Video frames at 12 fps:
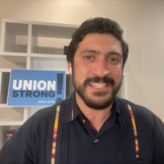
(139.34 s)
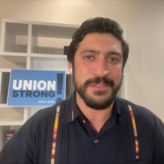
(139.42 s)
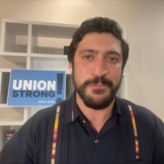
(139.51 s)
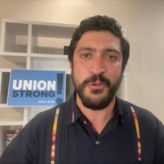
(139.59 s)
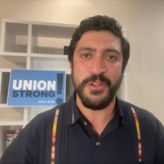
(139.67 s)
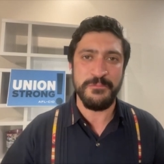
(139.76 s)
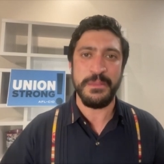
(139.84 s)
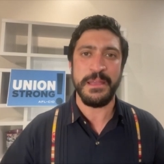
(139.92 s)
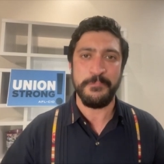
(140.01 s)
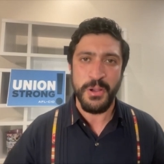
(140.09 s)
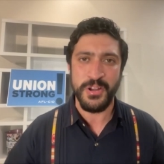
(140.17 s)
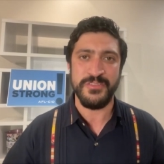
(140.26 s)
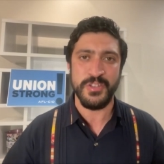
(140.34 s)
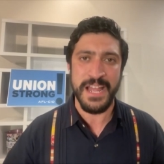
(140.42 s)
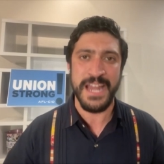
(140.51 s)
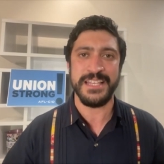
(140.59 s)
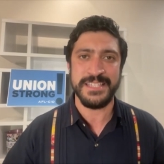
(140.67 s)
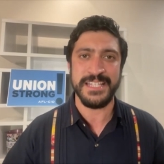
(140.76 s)
that's the point of being part of the
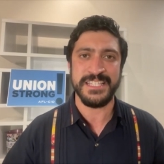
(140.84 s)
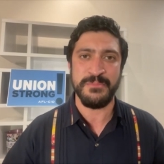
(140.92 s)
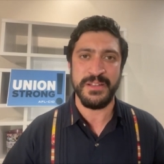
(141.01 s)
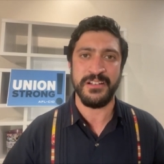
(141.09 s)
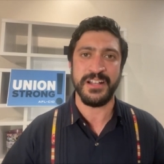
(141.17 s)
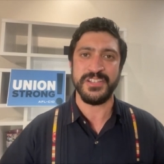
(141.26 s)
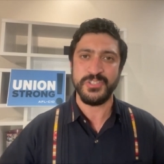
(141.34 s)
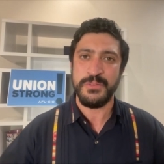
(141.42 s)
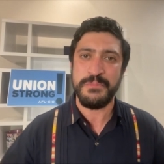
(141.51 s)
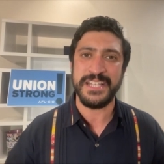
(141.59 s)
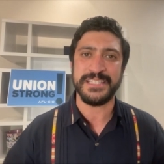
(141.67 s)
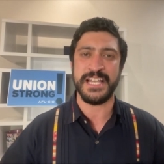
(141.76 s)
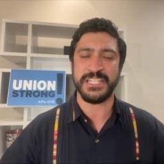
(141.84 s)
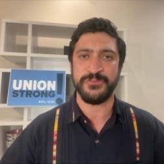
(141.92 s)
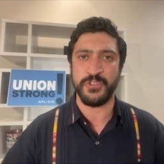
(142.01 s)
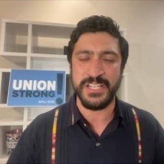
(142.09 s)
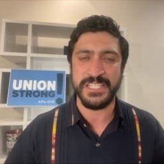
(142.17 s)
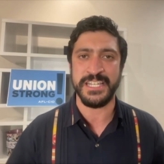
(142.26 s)
United States of America. So it makes sense
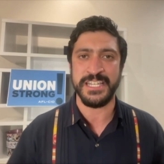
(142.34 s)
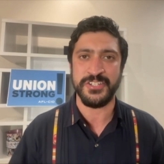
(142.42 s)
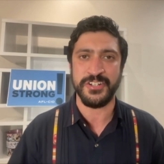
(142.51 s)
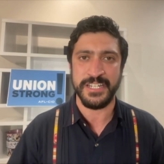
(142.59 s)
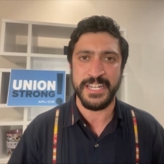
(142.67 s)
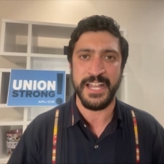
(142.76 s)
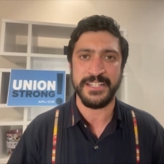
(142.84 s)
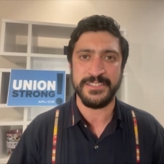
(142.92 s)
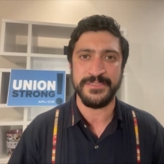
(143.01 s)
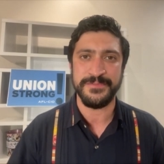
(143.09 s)
for us to interconnect.